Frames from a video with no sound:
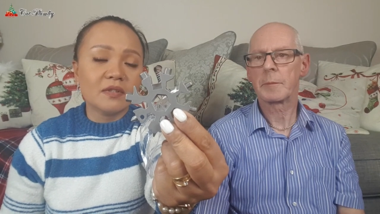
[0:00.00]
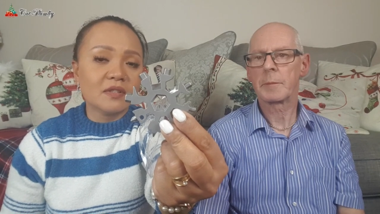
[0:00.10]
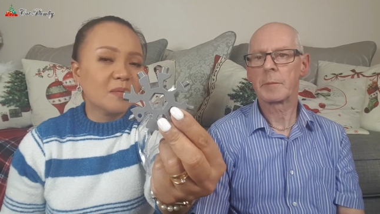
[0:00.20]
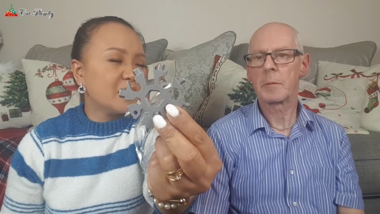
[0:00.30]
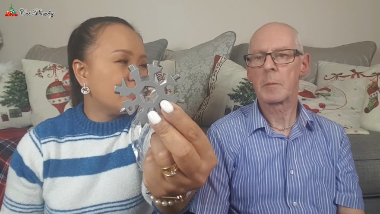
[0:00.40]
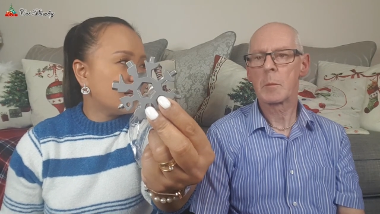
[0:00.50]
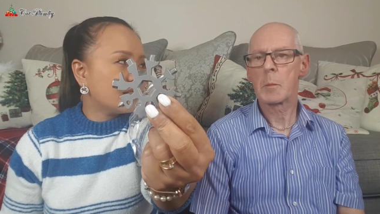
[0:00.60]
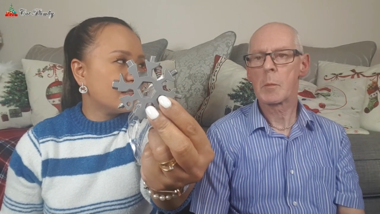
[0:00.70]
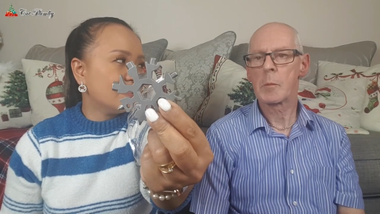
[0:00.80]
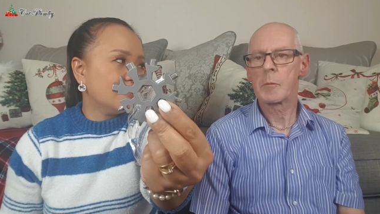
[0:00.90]
Speaker 1: when somebody
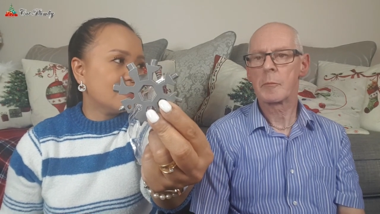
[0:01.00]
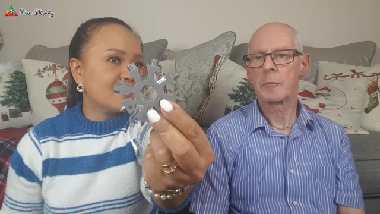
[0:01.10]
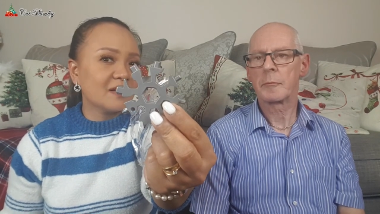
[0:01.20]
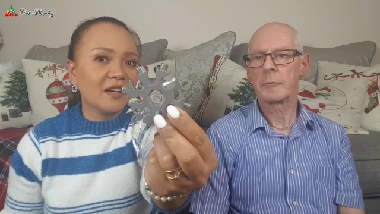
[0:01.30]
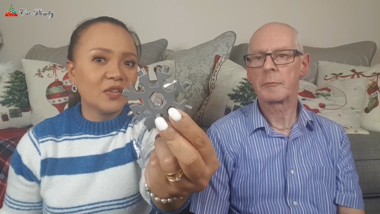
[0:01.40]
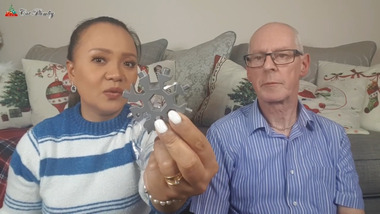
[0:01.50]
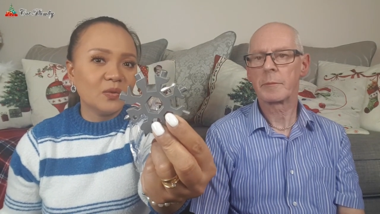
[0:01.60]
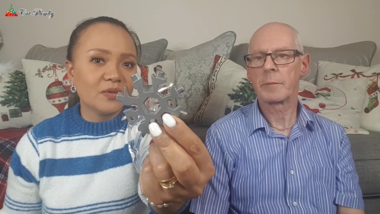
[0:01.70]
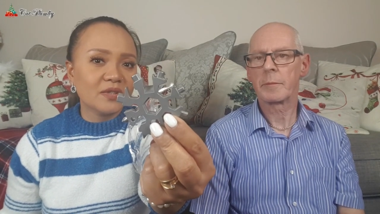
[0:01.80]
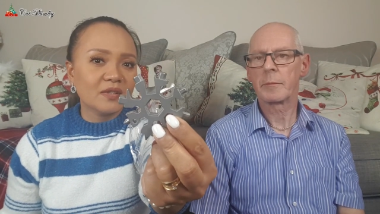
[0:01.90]
that, you know,
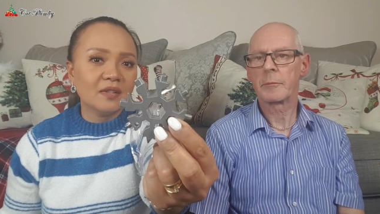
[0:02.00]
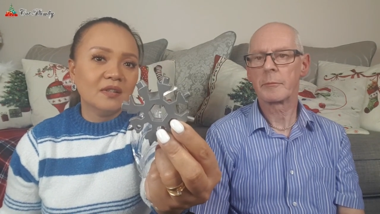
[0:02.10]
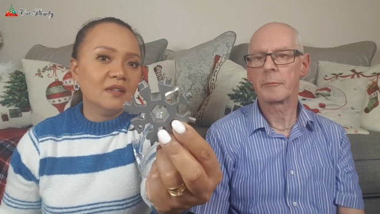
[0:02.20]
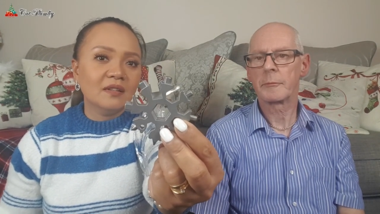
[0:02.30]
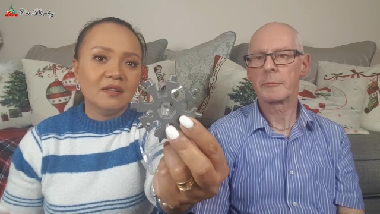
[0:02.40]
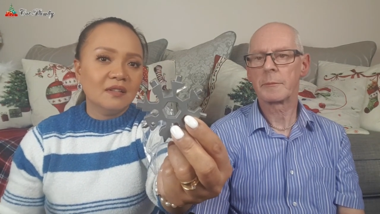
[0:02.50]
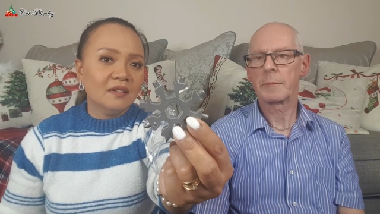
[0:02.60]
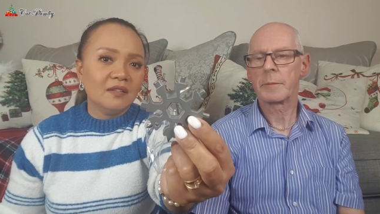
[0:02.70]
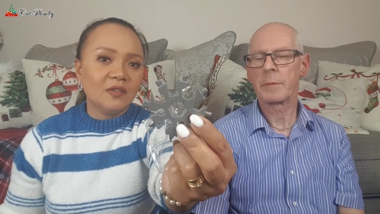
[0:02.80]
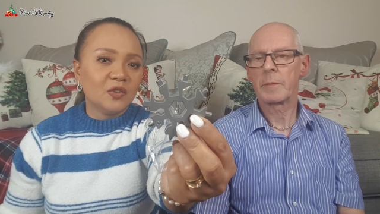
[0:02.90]
cycles
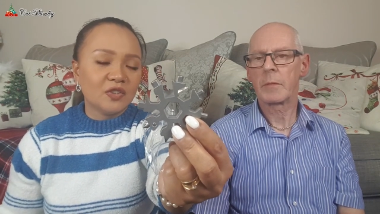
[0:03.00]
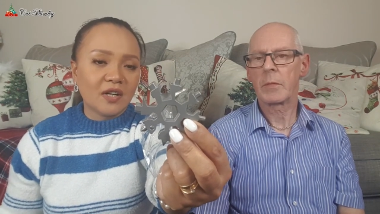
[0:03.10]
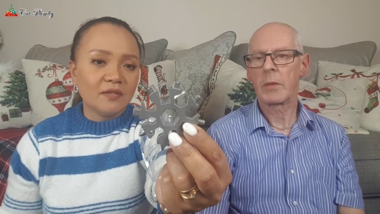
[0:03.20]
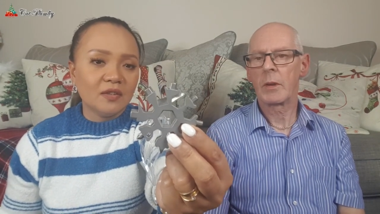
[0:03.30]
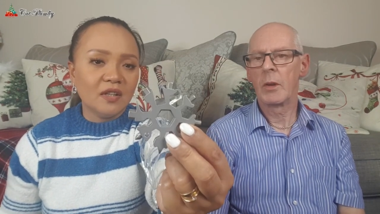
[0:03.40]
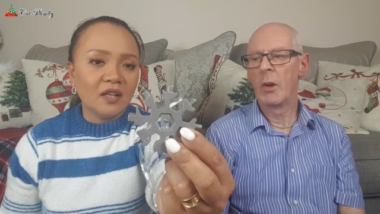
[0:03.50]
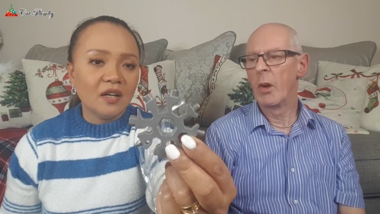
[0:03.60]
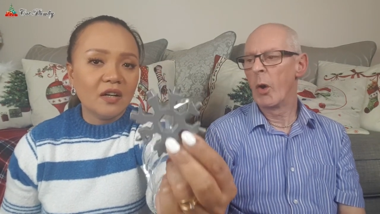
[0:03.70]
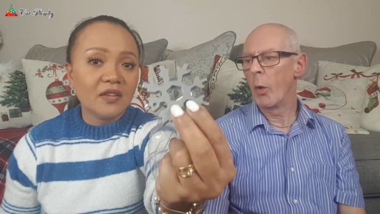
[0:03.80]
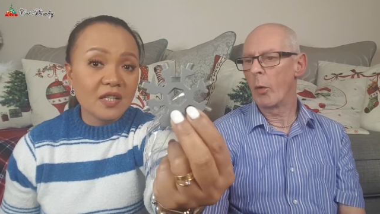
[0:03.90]
or travel a
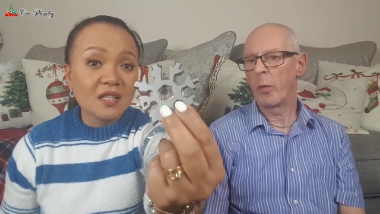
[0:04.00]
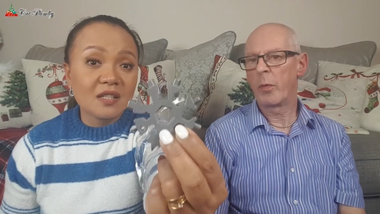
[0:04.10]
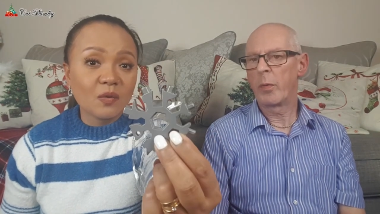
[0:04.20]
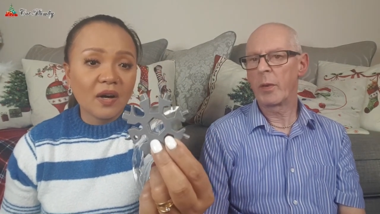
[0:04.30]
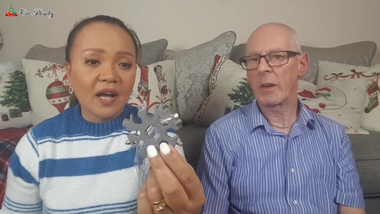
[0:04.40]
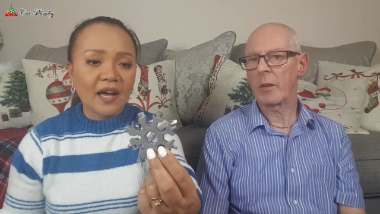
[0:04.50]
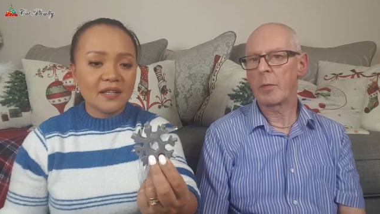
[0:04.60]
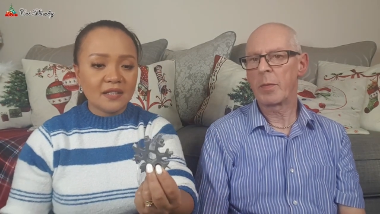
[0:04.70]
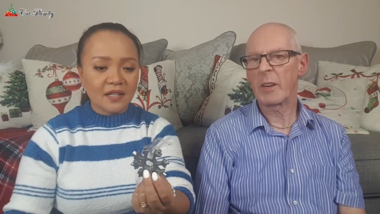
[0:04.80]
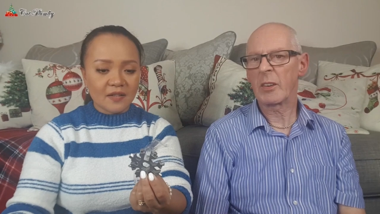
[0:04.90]
lot. This
Speaker 2: is quite
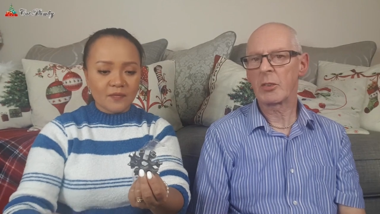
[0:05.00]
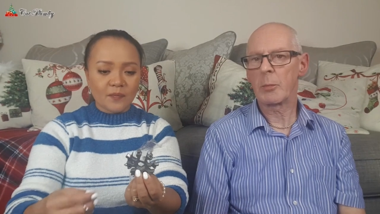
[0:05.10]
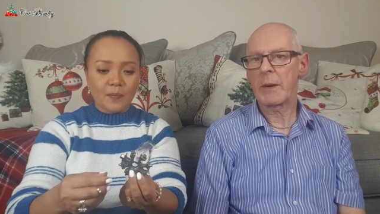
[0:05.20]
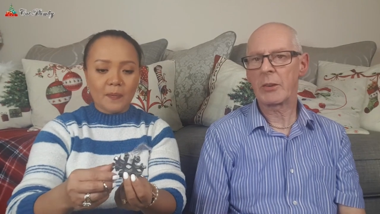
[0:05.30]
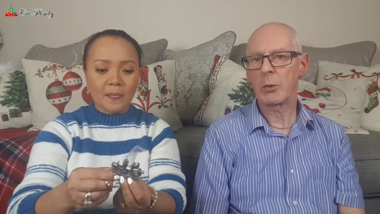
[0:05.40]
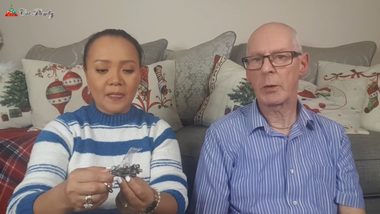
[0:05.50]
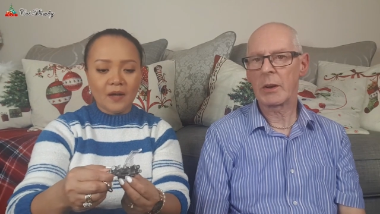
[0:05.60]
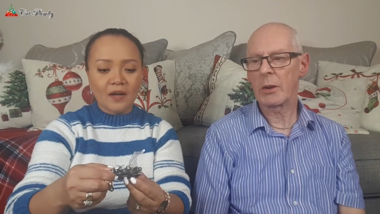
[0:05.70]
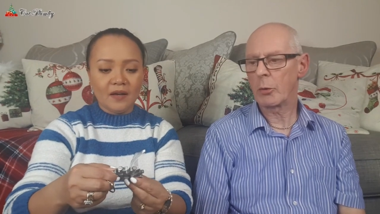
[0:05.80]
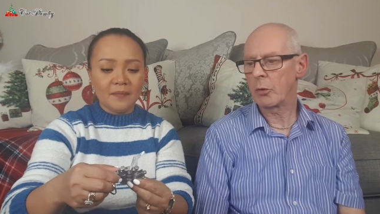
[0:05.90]
handy. Fiddles about doing
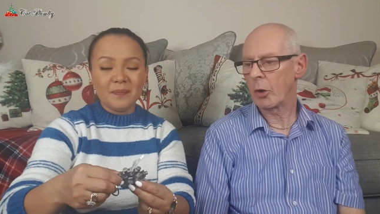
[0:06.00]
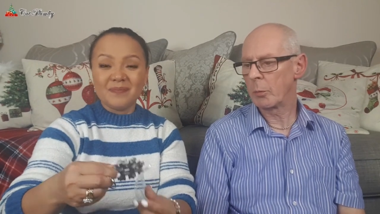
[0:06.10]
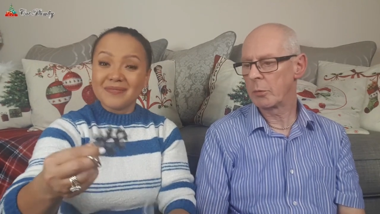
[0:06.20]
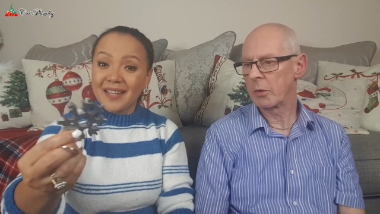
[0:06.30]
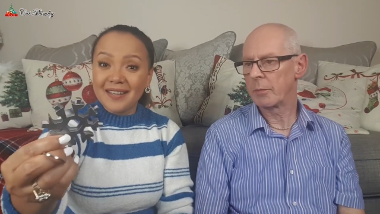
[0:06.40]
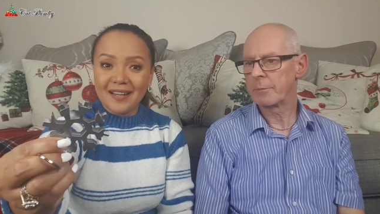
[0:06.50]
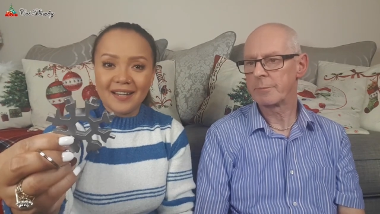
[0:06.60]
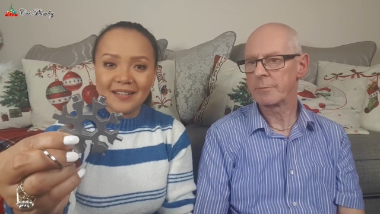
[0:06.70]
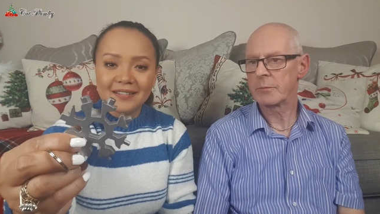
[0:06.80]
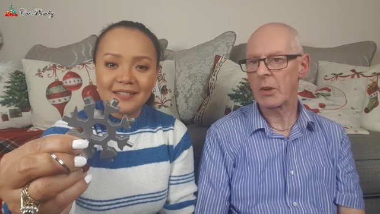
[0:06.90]
little jobs.
Speaker 1: Yeah.
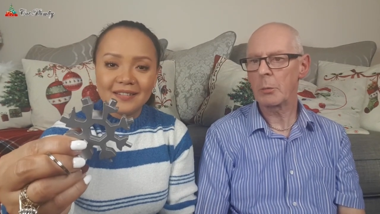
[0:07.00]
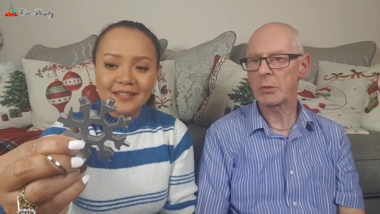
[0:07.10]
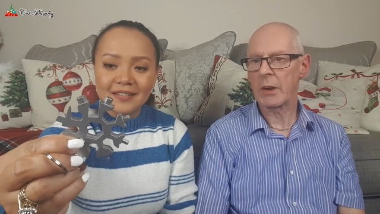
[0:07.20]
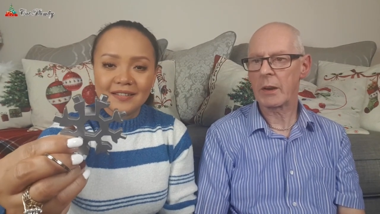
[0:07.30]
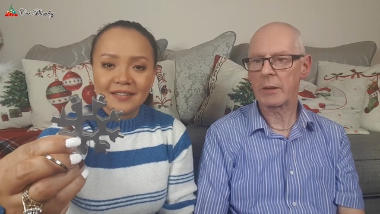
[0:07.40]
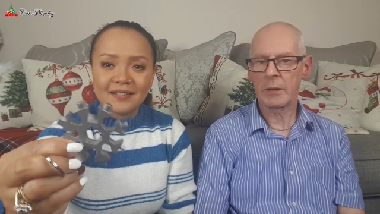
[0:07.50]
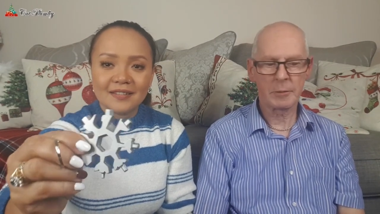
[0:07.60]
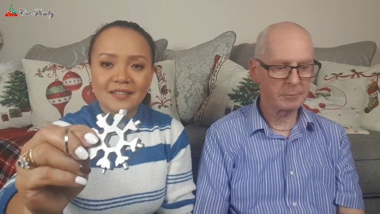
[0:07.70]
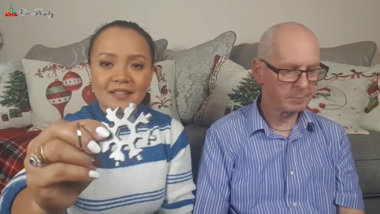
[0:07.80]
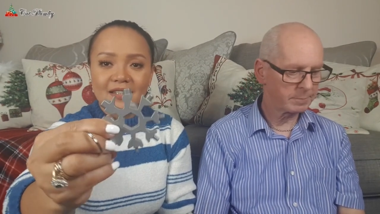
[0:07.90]
Speaker 2: Comes in handy.
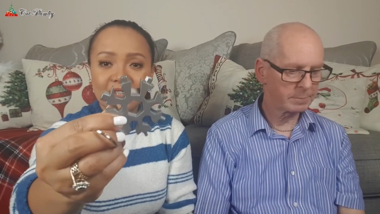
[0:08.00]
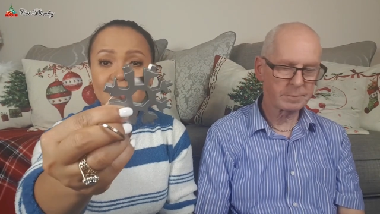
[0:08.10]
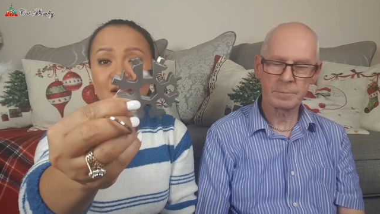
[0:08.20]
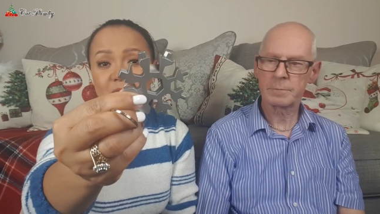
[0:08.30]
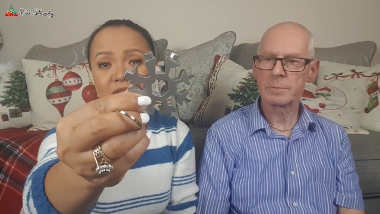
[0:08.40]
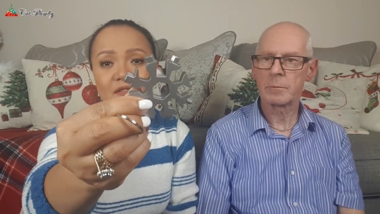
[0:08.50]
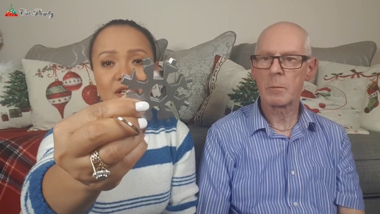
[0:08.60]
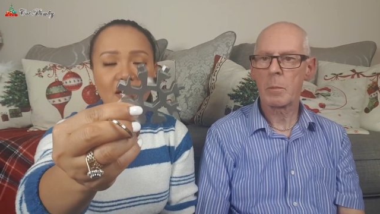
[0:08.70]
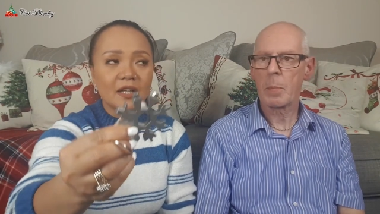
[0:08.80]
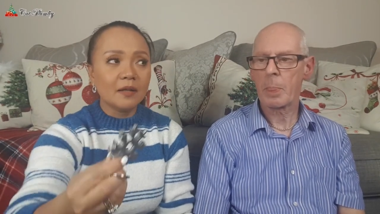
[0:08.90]
Speaker 1: It comes in
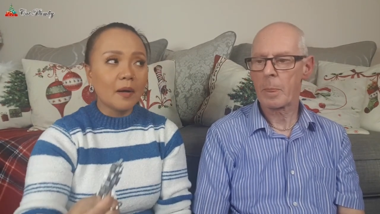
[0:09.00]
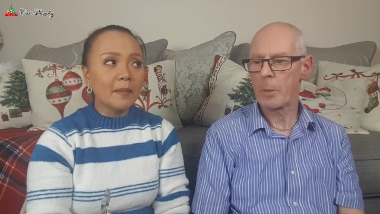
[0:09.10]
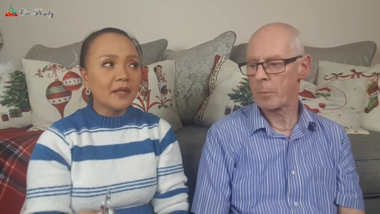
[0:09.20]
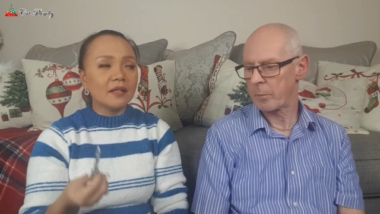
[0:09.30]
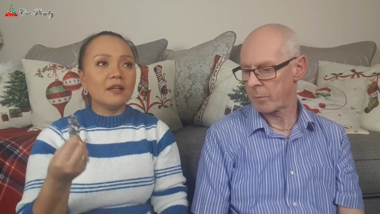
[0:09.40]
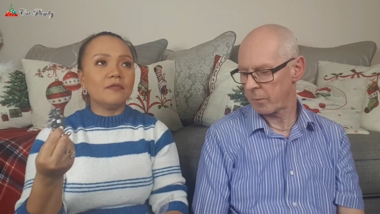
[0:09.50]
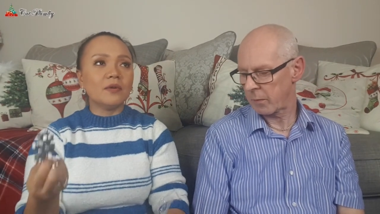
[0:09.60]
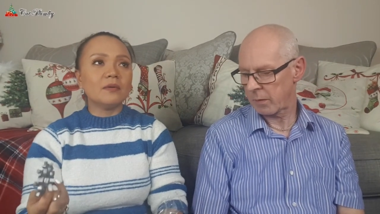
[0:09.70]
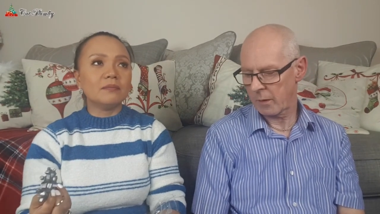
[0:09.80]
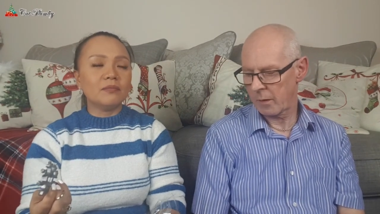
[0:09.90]
really handy. I mean, if
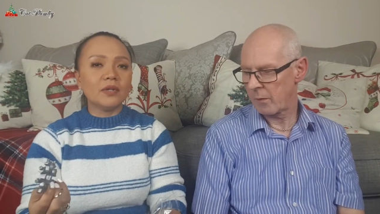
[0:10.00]
you